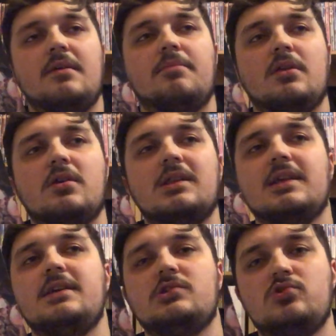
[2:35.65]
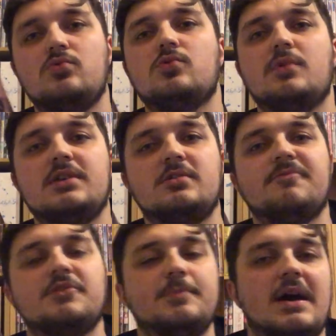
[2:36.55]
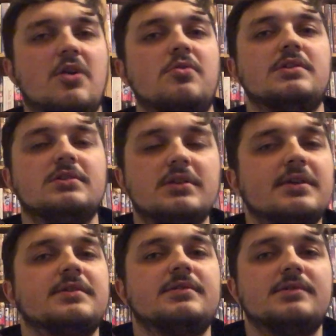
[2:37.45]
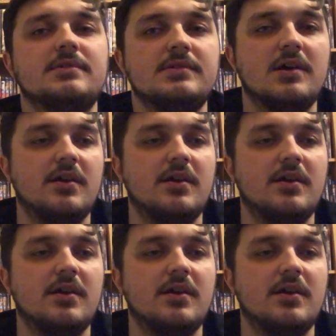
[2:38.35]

But luckily he's stored away some of his power into this